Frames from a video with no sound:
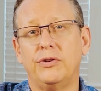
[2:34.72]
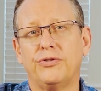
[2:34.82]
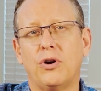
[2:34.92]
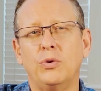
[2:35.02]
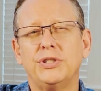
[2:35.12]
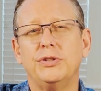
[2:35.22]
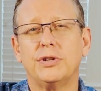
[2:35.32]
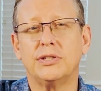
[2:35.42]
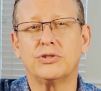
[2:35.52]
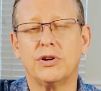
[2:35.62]
and there's always new
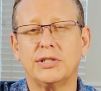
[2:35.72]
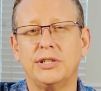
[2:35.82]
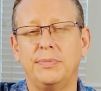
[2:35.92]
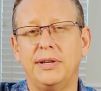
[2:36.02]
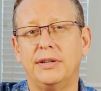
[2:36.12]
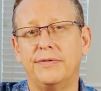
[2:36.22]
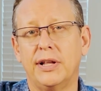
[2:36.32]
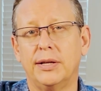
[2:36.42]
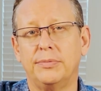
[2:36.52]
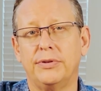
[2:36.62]
construction being
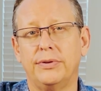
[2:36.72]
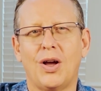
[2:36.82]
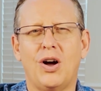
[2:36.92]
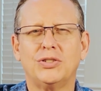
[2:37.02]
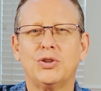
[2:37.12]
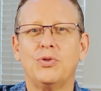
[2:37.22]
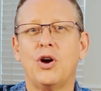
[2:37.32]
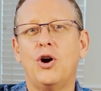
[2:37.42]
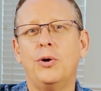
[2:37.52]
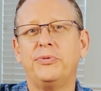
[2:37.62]
developed. Also,
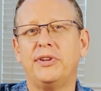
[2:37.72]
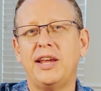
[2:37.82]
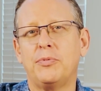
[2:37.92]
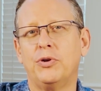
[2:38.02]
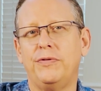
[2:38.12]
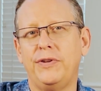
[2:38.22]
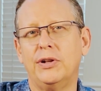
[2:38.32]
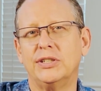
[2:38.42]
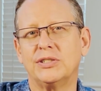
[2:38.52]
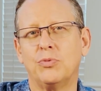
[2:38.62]
the homes and neighborhood
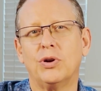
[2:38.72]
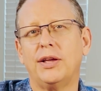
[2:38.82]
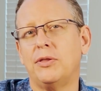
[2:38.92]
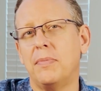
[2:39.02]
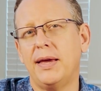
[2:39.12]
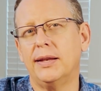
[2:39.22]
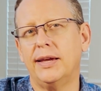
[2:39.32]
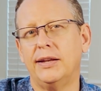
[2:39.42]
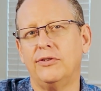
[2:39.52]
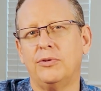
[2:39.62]
feel is more like the
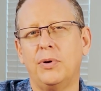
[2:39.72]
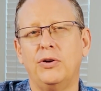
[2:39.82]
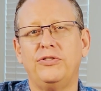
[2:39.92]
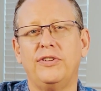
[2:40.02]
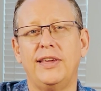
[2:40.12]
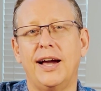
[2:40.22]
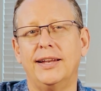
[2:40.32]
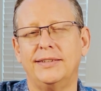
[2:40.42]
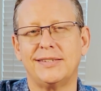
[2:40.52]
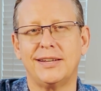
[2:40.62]
mainland as opposed to the
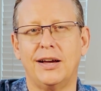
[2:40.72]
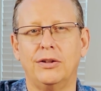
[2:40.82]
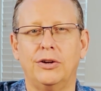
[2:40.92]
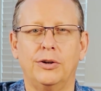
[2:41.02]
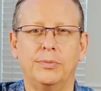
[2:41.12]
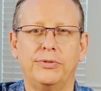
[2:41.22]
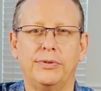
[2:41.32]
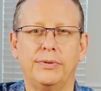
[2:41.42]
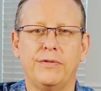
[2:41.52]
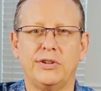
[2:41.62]
island style
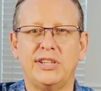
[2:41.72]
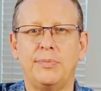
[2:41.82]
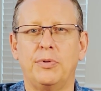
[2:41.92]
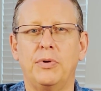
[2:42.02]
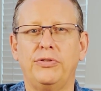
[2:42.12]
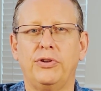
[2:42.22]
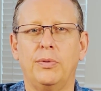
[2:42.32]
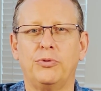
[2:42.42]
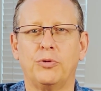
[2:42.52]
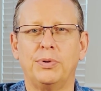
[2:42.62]
homes. For example, most
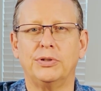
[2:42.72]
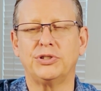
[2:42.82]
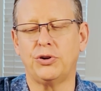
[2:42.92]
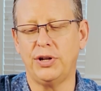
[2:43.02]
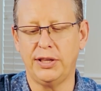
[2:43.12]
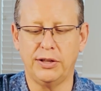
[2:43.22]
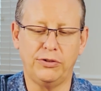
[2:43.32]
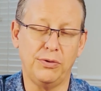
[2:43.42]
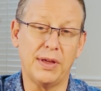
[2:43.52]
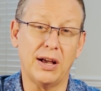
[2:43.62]
homes were built starting in the
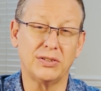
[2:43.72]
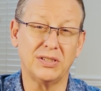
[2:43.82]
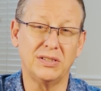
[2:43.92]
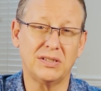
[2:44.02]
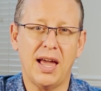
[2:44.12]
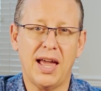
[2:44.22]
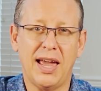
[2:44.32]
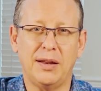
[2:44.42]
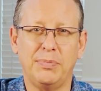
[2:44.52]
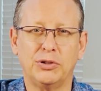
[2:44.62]
2000s
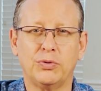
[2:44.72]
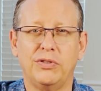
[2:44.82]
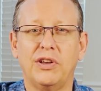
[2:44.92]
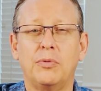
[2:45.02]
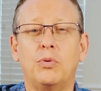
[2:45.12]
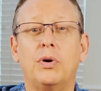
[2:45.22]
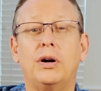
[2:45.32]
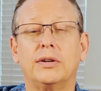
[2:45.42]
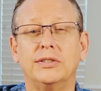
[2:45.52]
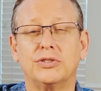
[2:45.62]
and built with double
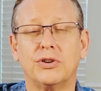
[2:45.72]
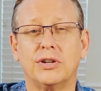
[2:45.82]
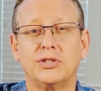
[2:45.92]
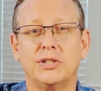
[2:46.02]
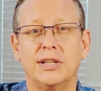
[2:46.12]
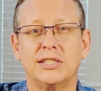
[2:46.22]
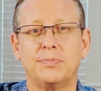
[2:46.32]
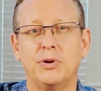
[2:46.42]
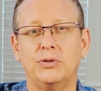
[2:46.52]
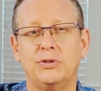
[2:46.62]
wall construction as
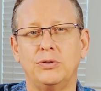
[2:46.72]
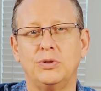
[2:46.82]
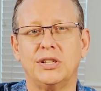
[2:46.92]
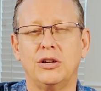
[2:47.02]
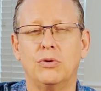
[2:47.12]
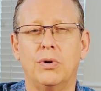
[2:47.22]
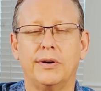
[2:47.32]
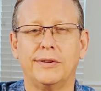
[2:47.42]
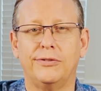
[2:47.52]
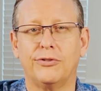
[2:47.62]
opposed to single
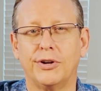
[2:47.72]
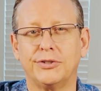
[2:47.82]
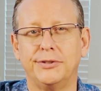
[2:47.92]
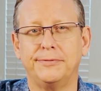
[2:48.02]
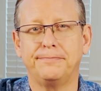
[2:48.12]
wall construction.